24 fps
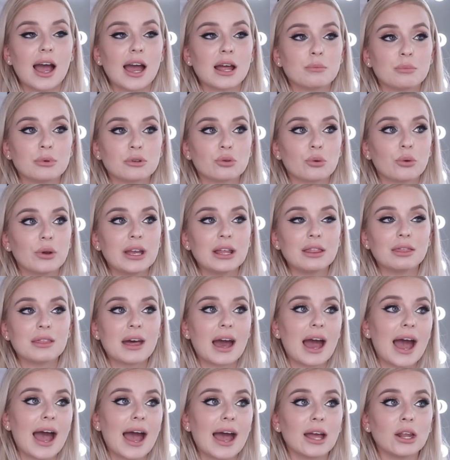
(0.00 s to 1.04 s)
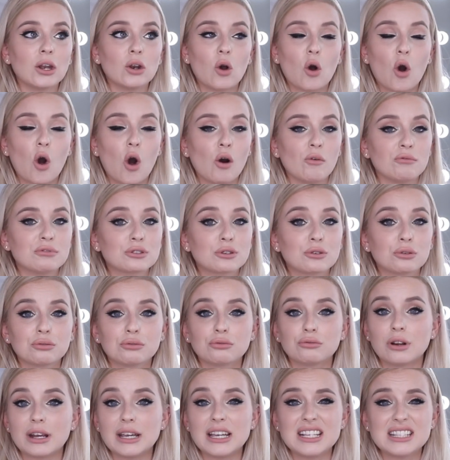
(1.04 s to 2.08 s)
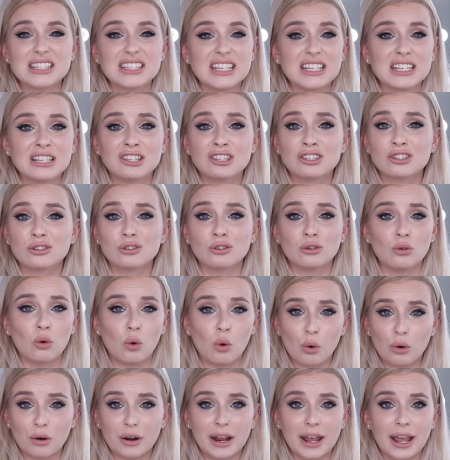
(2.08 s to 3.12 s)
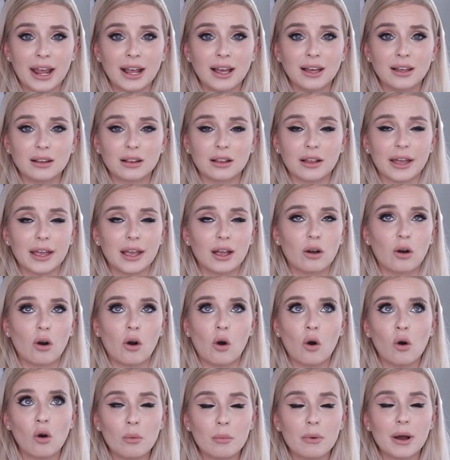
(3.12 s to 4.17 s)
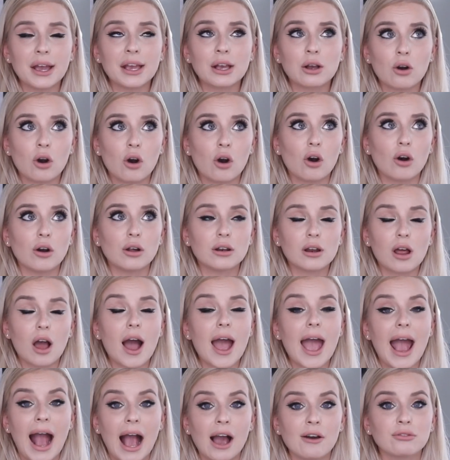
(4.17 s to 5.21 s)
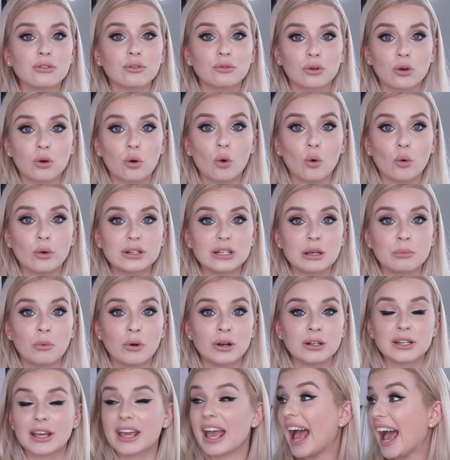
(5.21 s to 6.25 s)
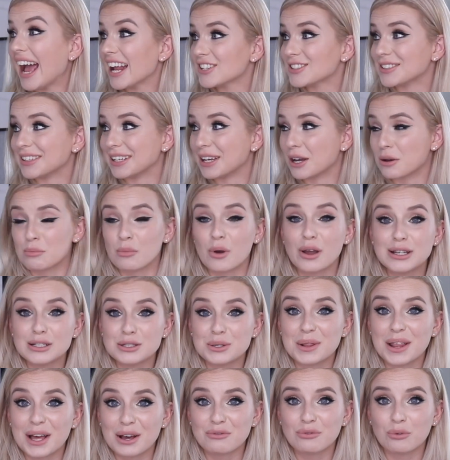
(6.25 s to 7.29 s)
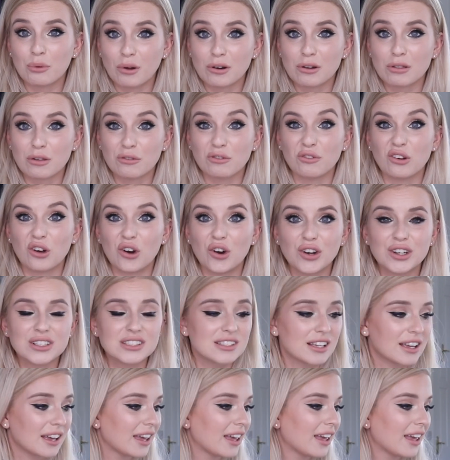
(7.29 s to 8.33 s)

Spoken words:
And between that and Ov's crazy snoring, like, oh my god, I have to record him one day. Actually, I might do that for one of the vlogs.